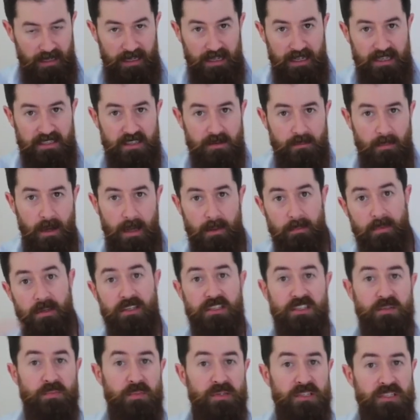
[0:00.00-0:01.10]
Is it maybe a
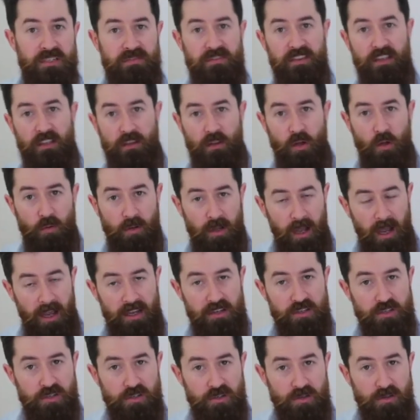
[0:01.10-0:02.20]
specific
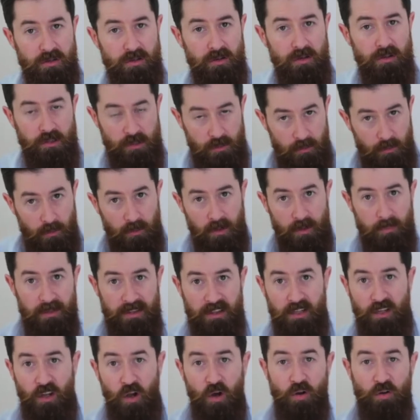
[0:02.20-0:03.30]
location? Do we want to be
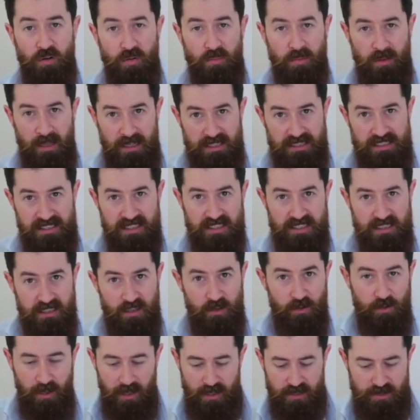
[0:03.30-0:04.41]
the go-to place in this
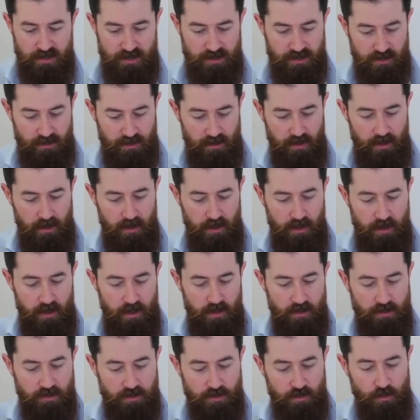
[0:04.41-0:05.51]
location?
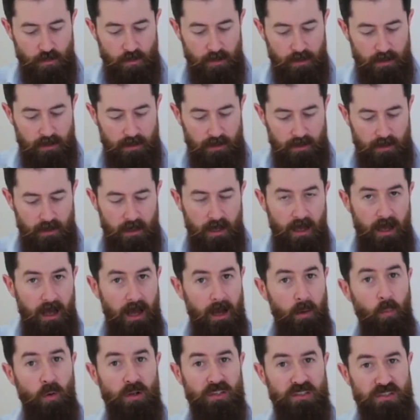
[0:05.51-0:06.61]
Do we
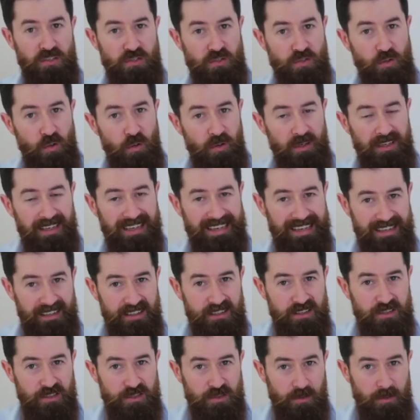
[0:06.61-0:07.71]
want certain
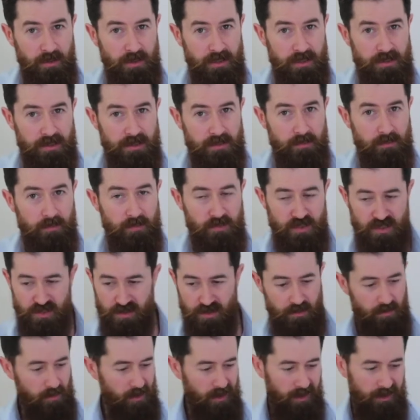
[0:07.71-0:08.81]
industries? So
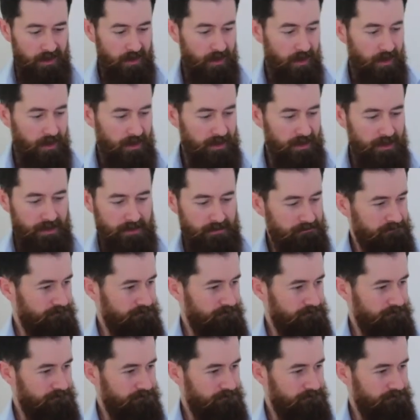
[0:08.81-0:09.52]
you might like